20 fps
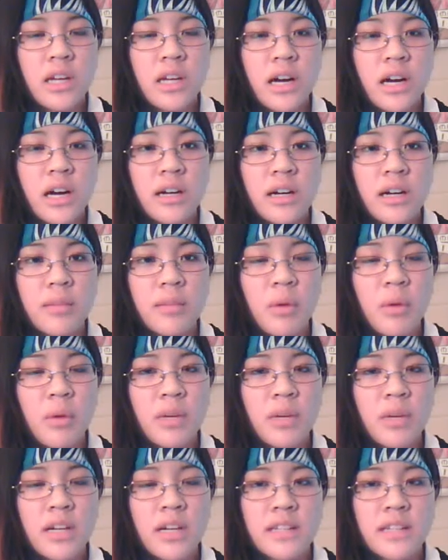I want
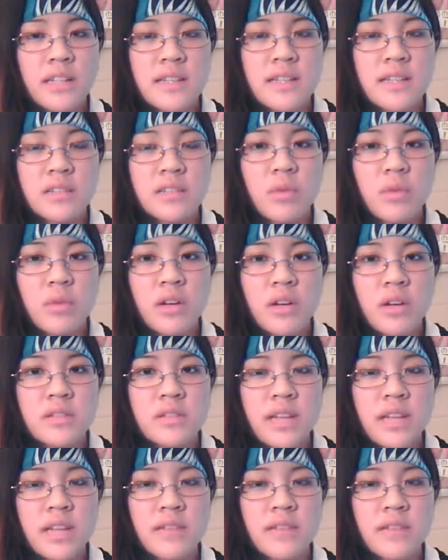to kind of test the waters
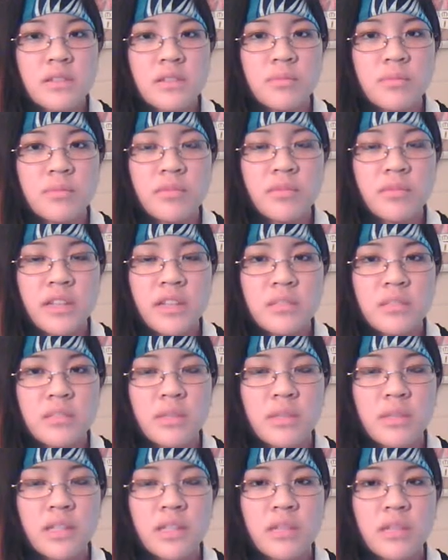and have some
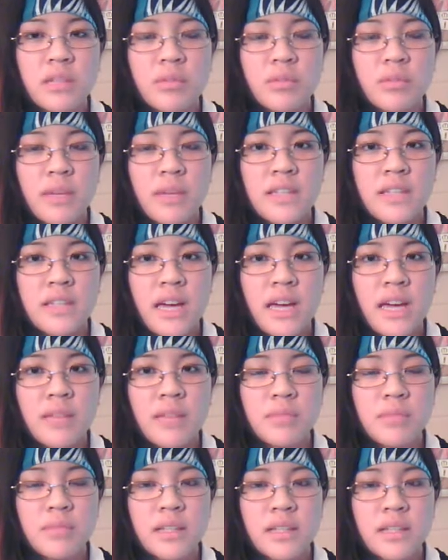flexibility with my time
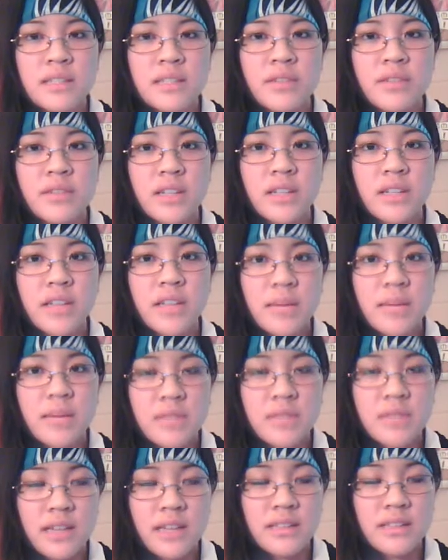because I've got a lab
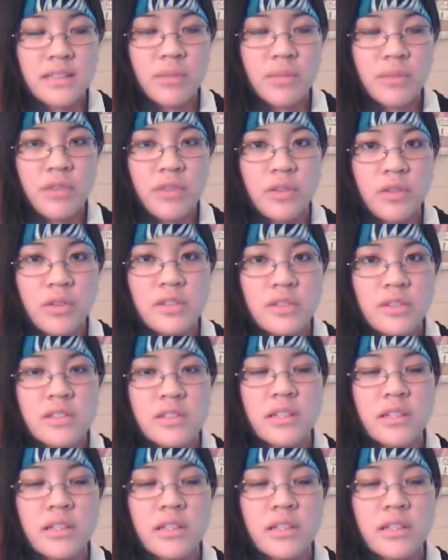science in my first